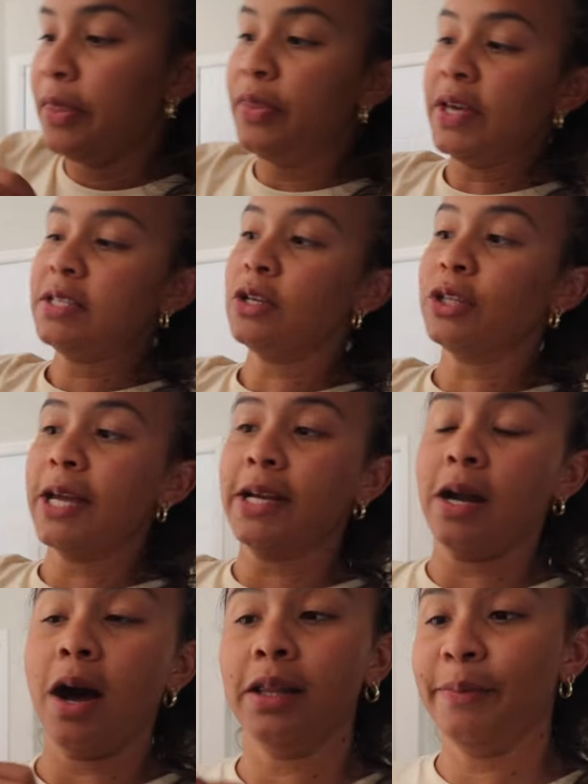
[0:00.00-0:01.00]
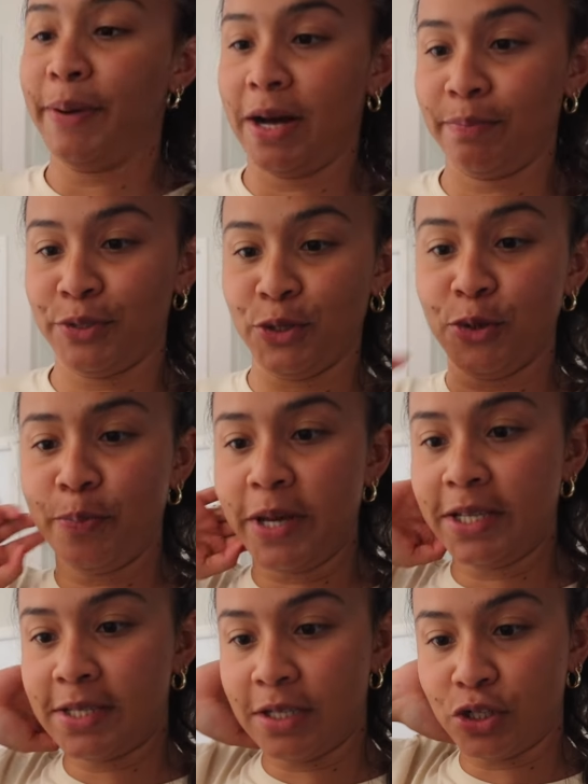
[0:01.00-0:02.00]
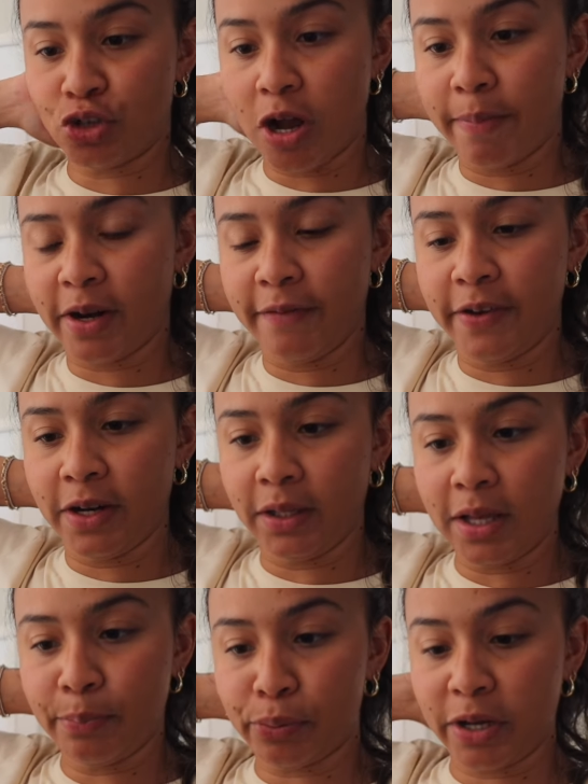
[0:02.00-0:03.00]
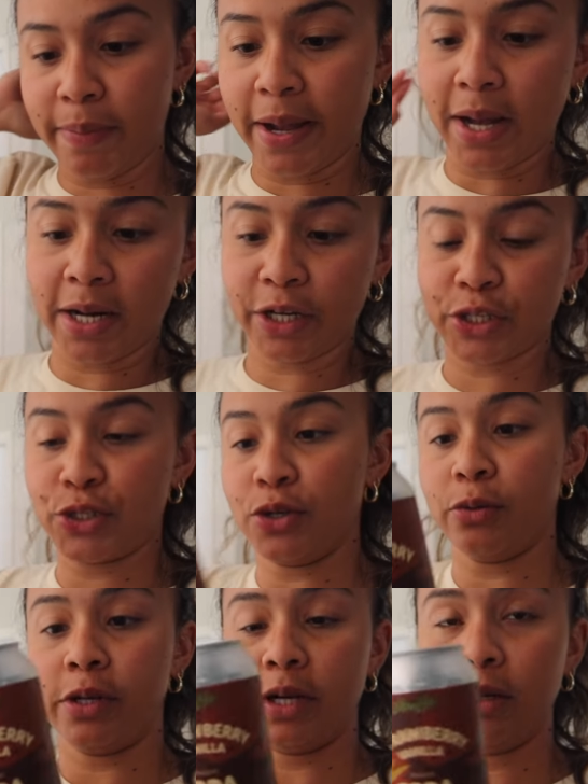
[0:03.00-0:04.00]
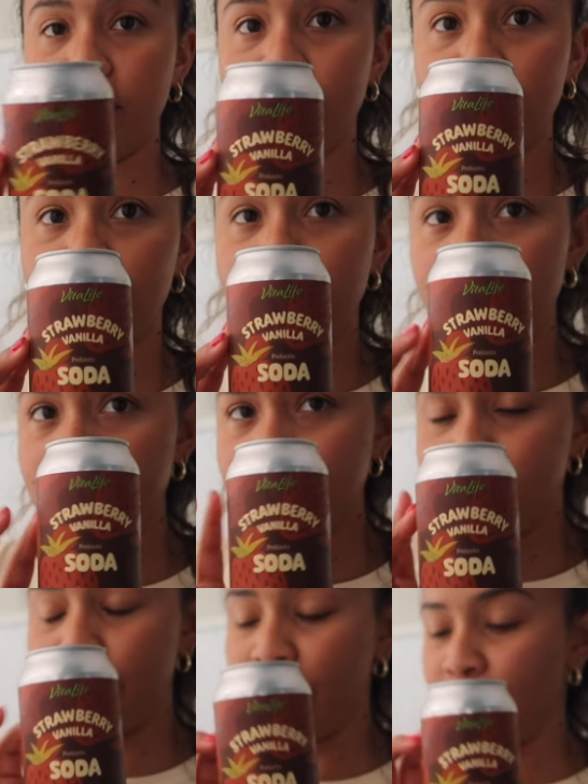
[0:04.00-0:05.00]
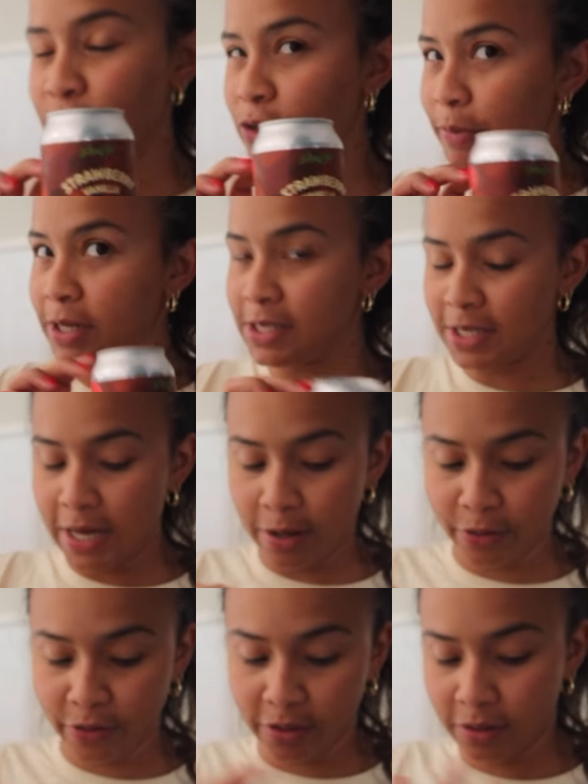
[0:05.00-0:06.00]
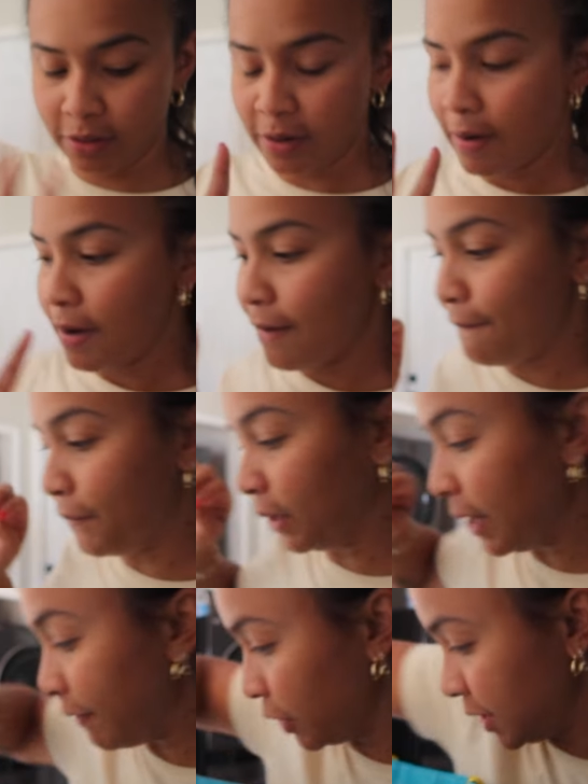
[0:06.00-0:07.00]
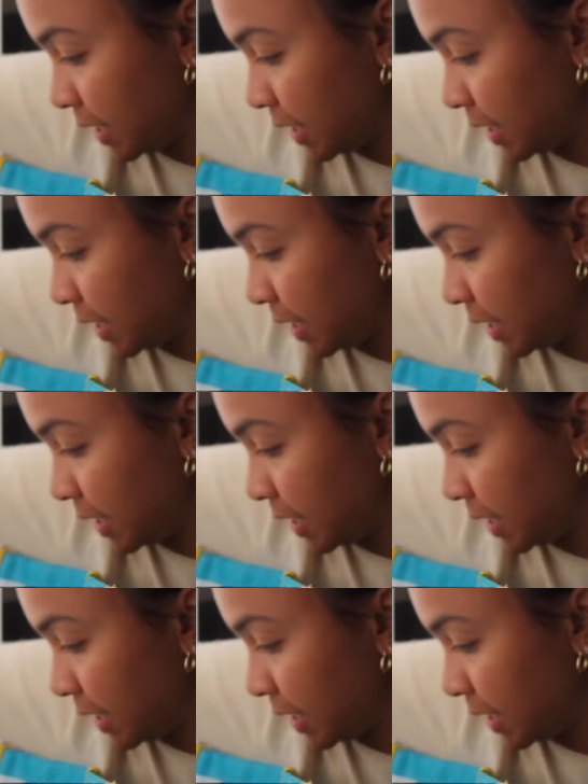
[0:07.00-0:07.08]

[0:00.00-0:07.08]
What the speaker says: This looked like an Olipop dupe. It's the strawberry vanilla prebiotic soda. Very similar, so I'm gonna see how the flavor